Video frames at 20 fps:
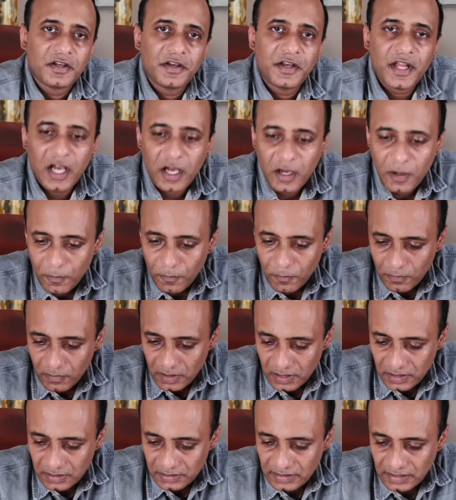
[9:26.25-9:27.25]

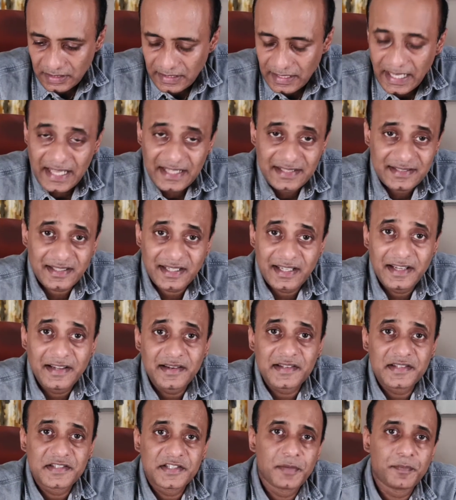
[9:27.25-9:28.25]
Now the last
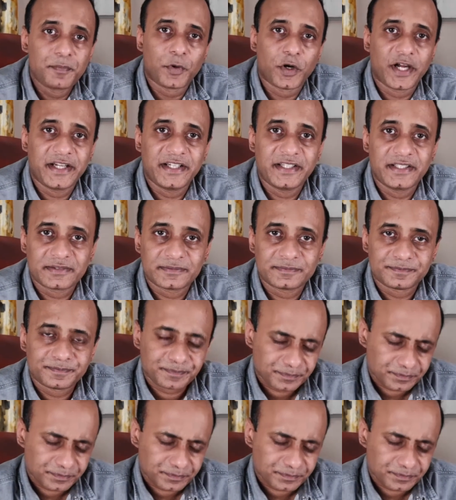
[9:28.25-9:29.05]
interesting point.